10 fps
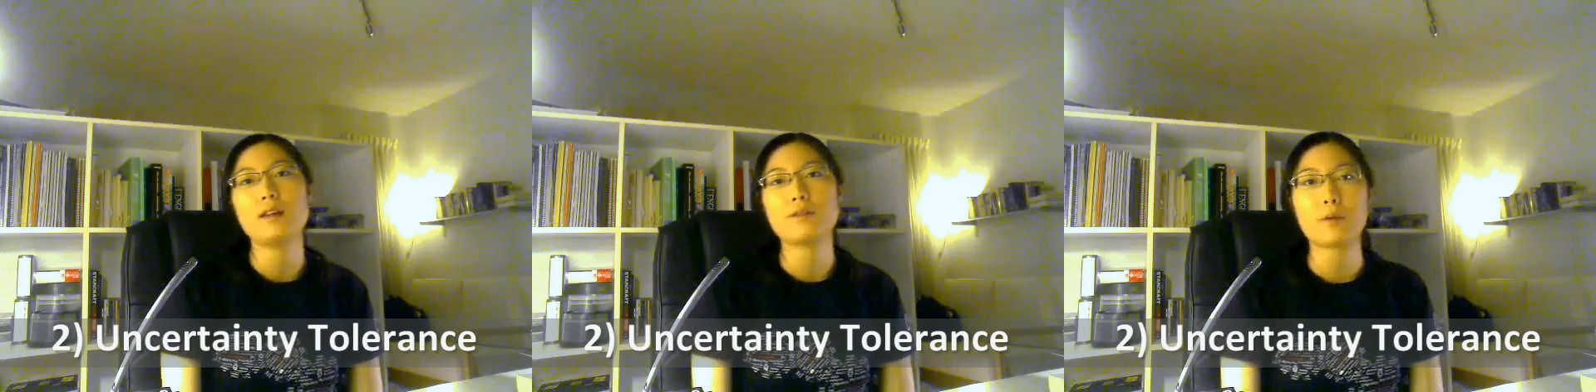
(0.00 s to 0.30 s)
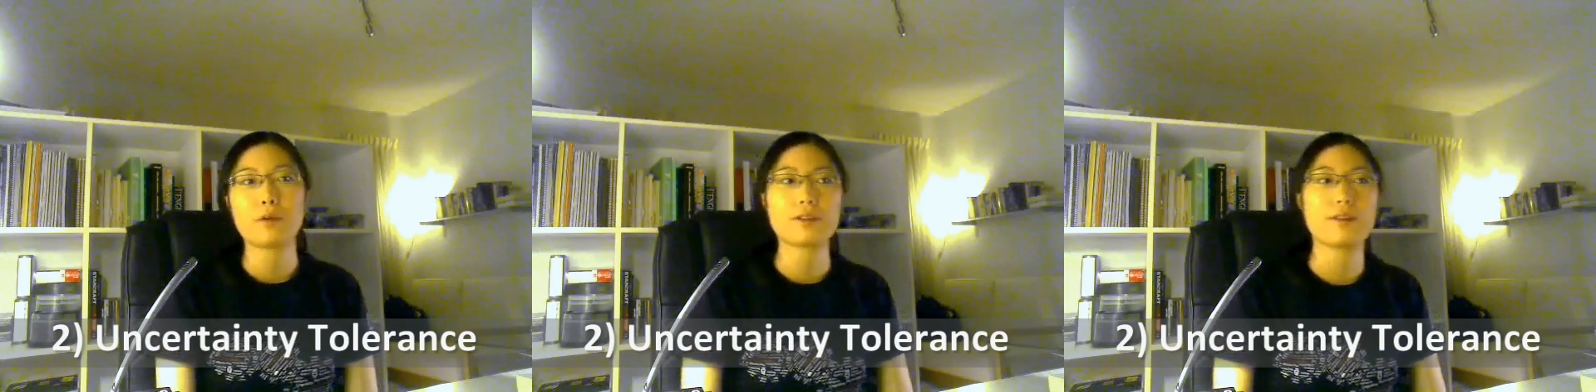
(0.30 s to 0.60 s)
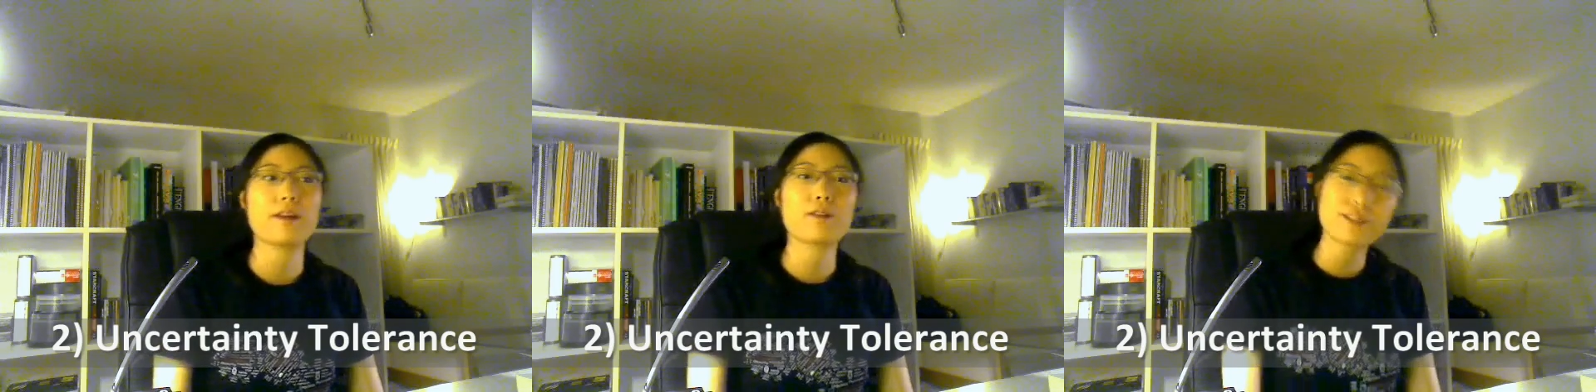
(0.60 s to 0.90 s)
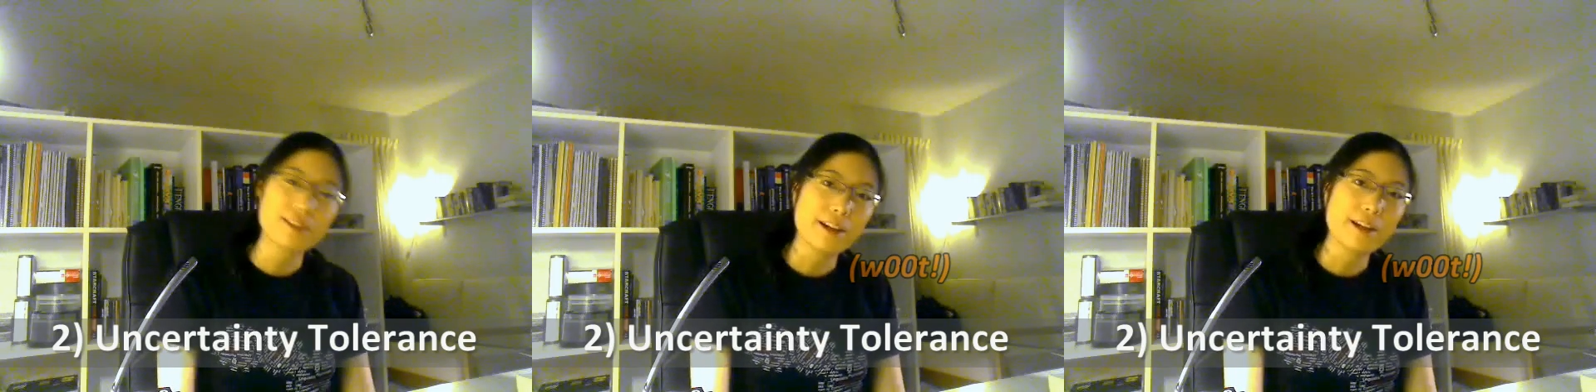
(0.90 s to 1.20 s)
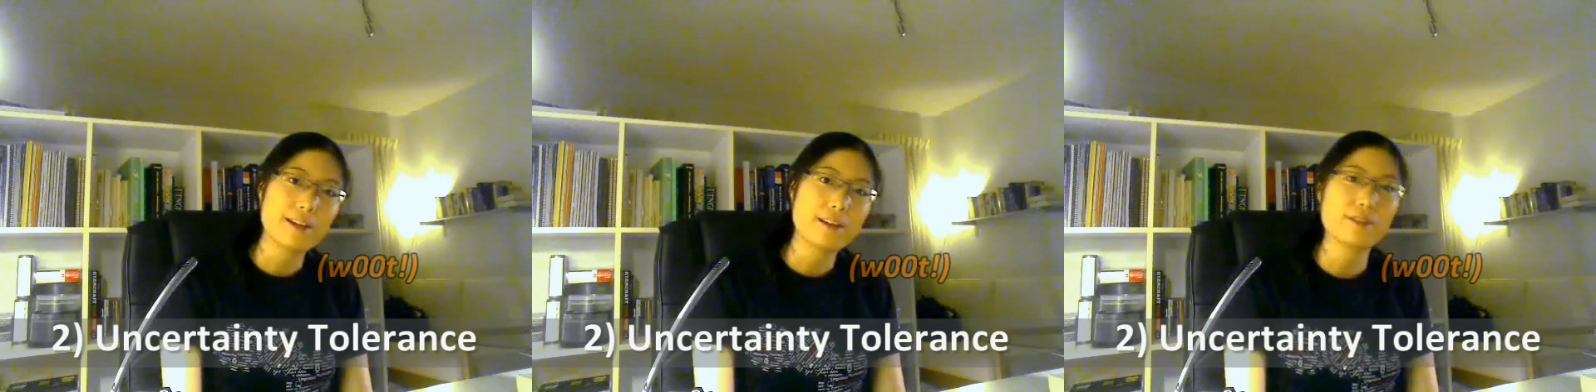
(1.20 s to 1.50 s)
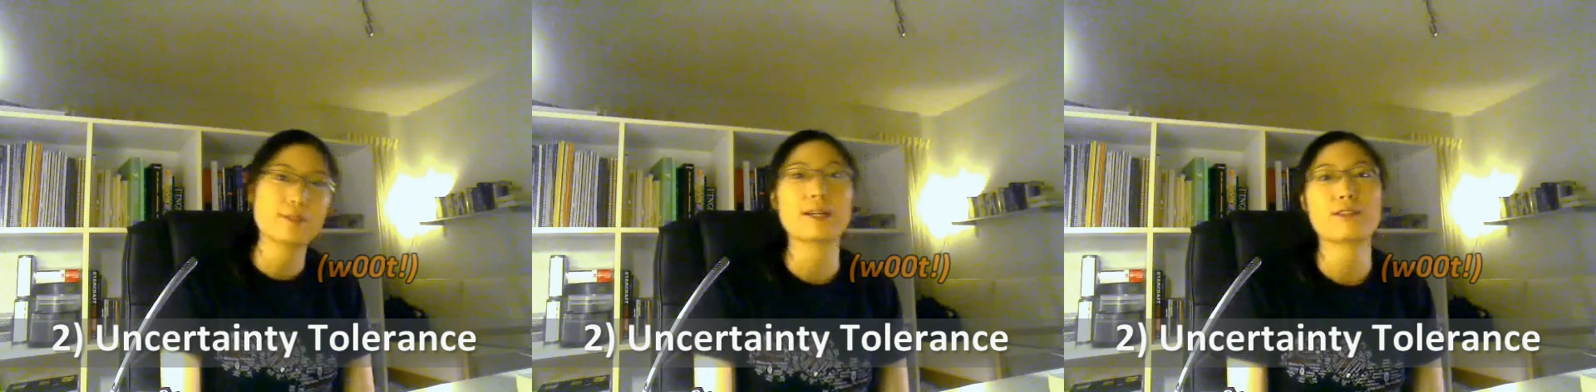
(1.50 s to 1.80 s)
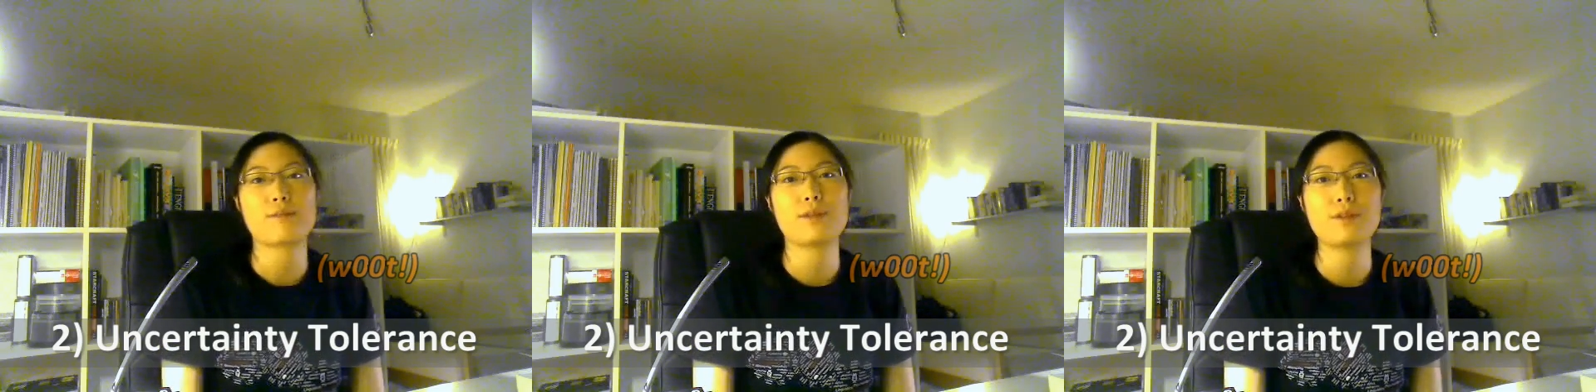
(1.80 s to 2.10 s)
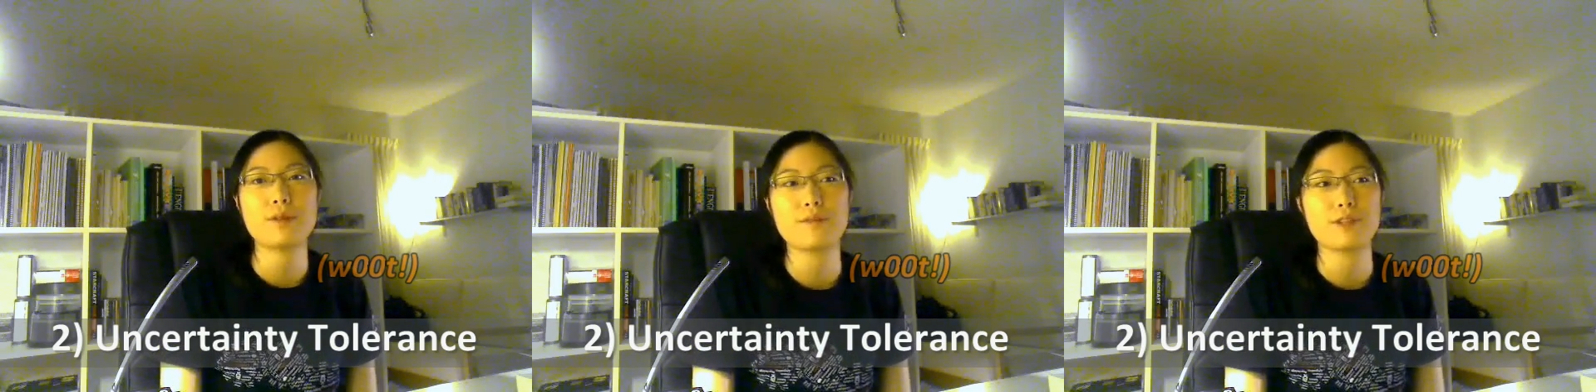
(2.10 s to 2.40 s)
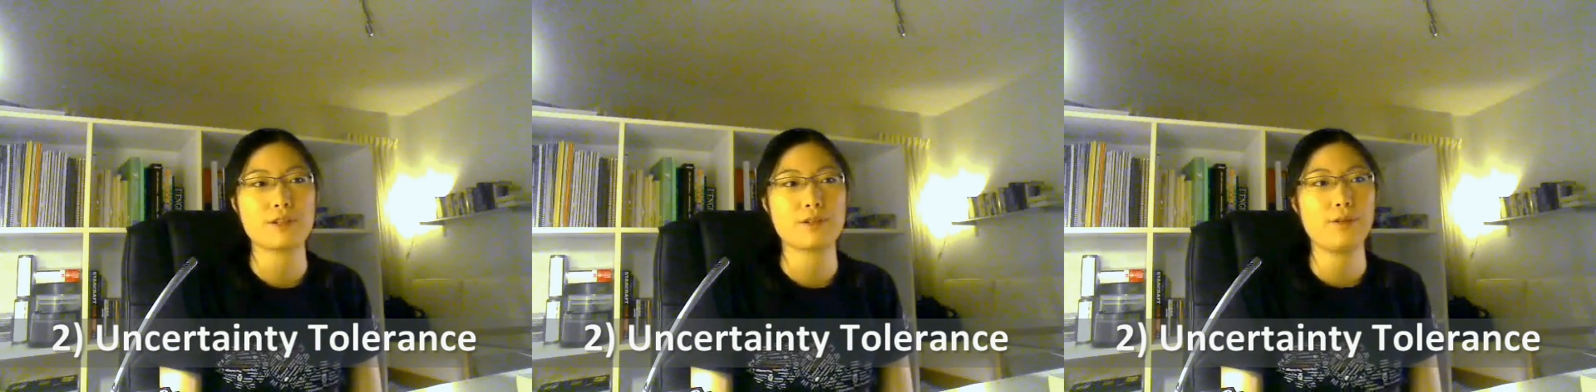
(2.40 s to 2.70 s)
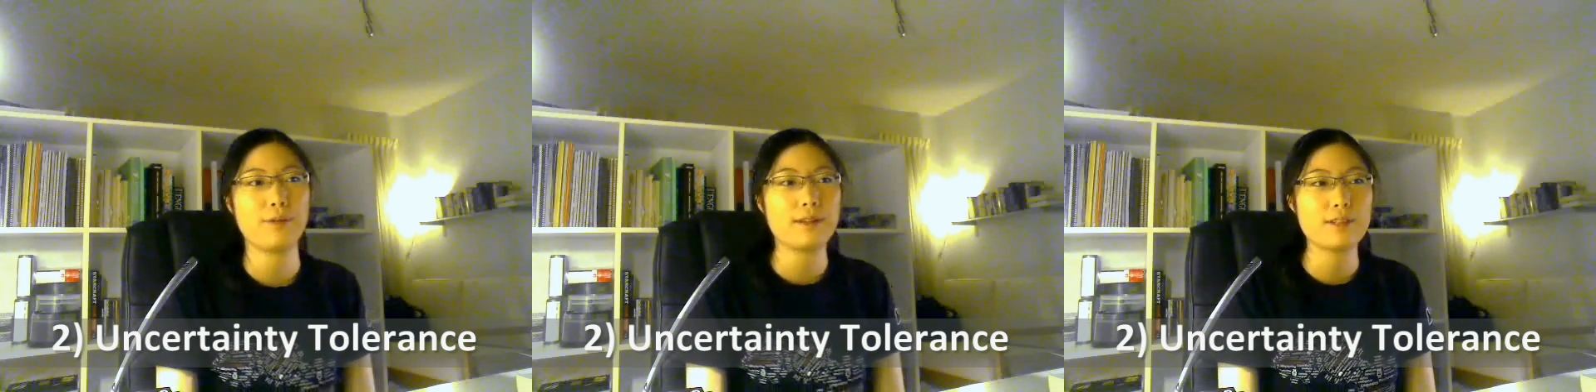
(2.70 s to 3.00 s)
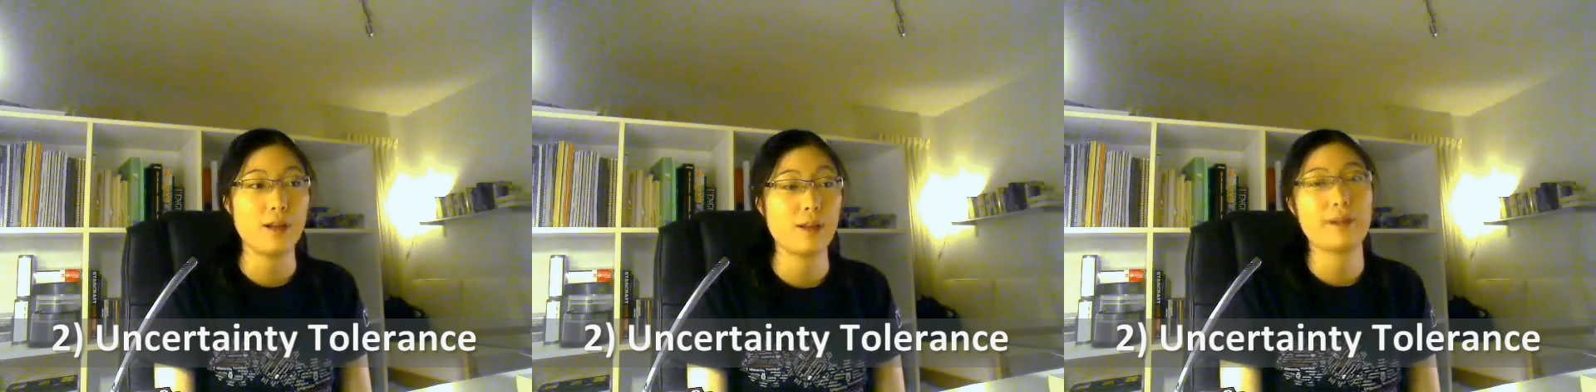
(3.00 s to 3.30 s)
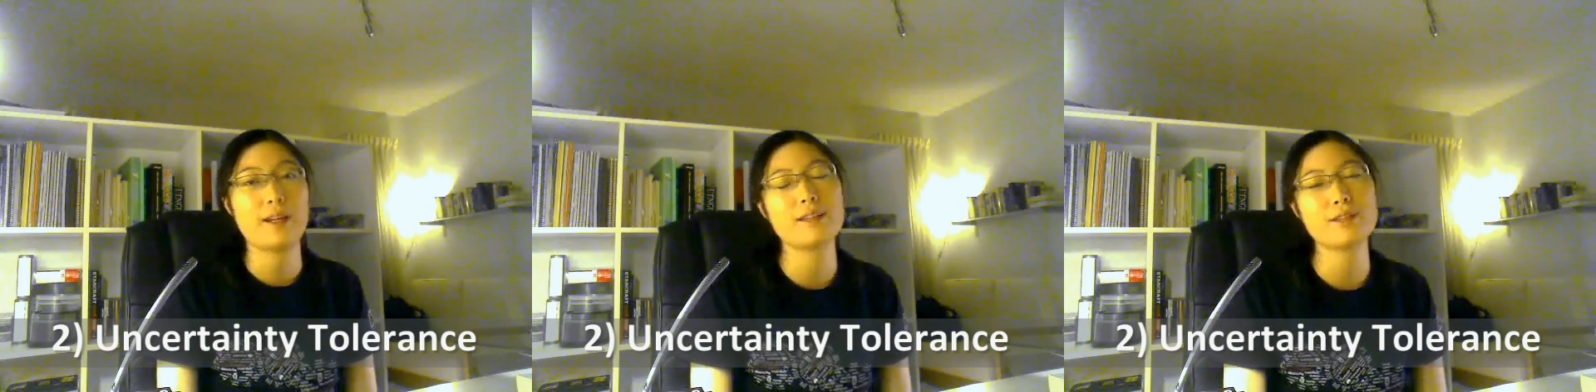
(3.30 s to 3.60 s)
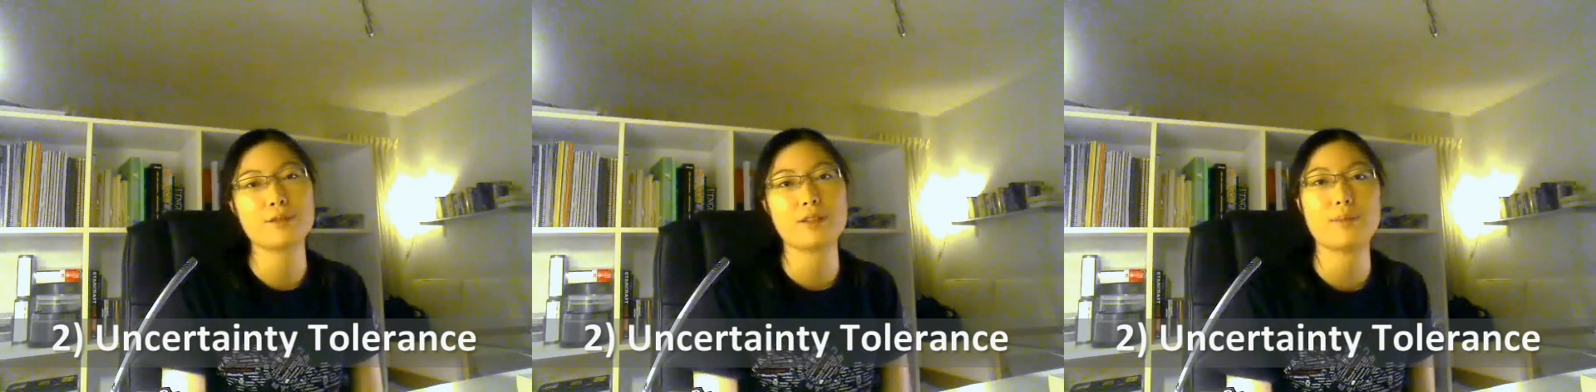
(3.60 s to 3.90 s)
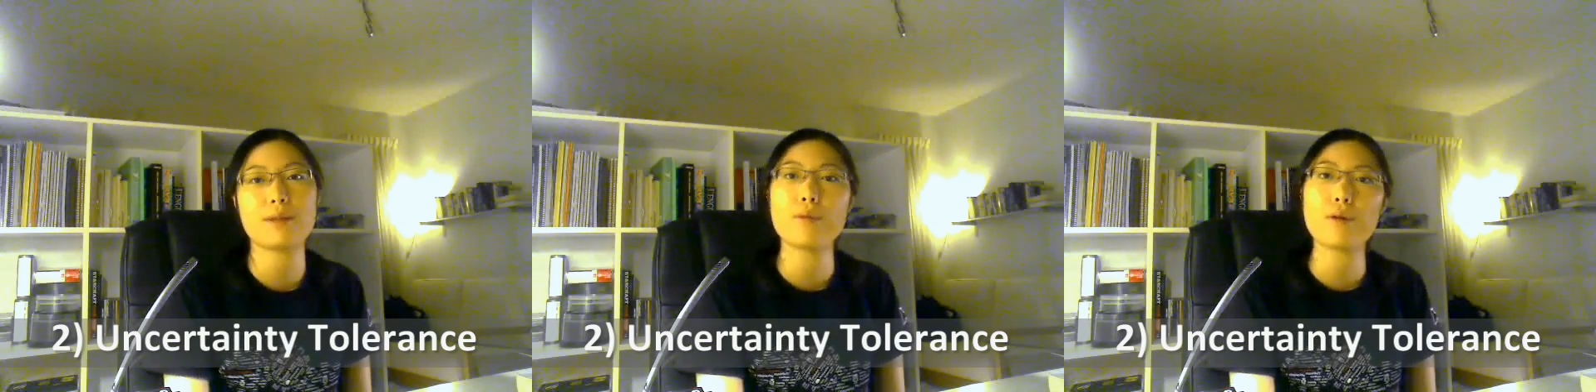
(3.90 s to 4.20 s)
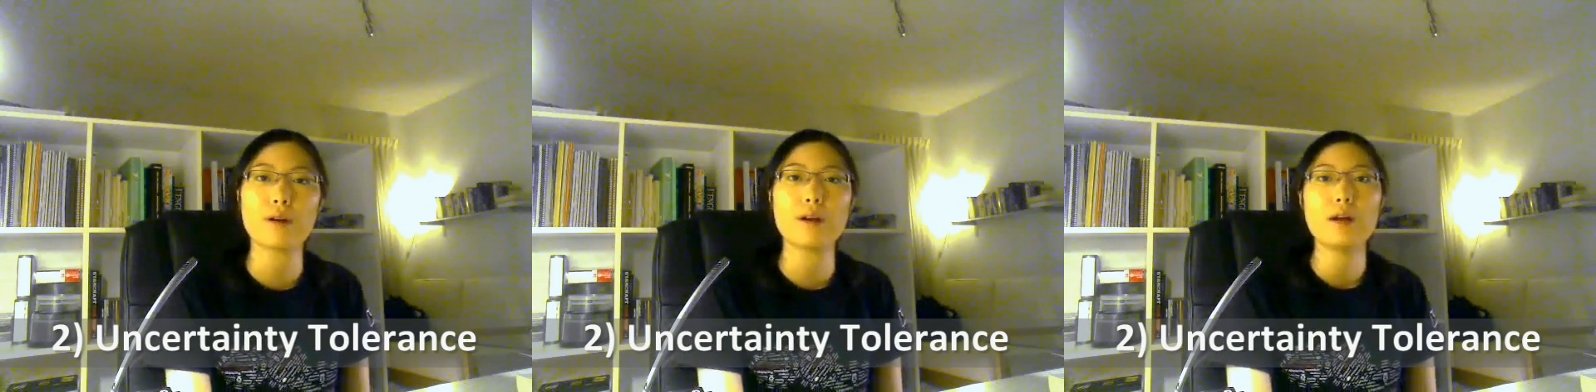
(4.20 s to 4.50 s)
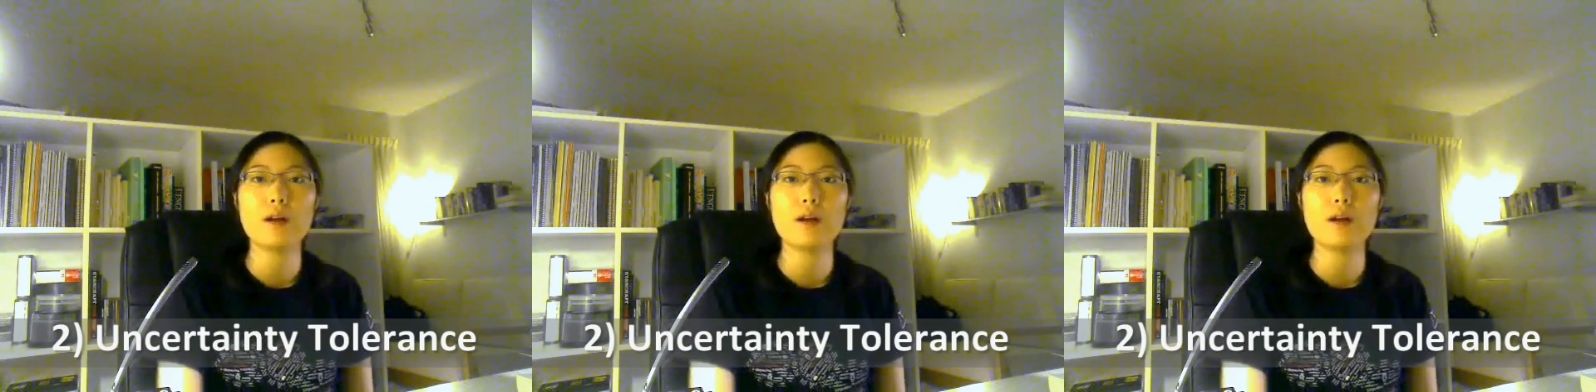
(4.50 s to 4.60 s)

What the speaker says: And of course, on the other side of the spectrum, you do have judges who can tolerate uncertainty a bit more.